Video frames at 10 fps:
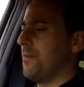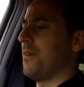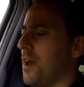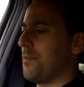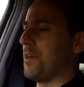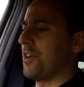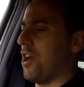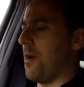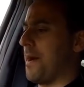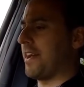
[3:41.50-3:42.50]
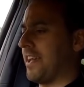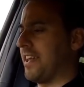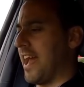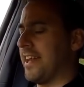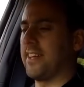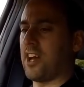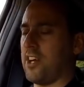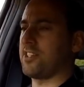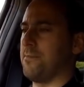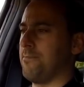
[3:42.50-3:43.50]
I'm going to put the car back in N
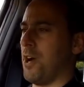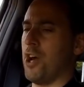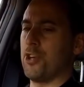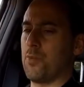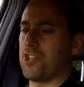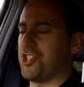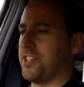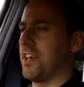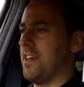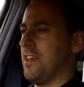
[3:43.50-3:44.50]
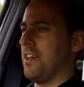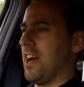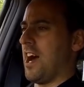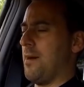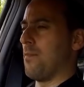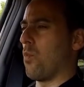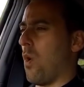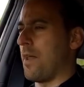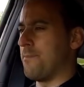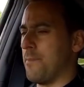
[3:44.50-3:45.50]
custom mode, which is
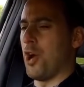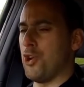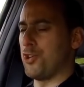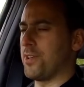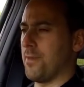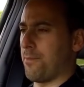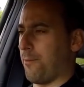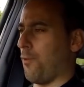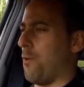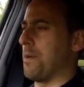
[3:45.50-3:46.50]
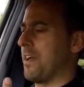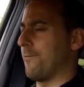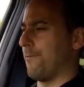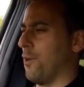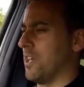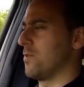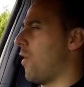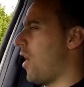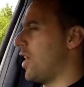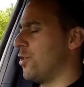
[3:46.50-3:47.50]
one mode before being fully
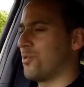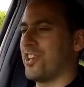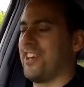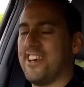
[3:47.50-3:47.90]
wild.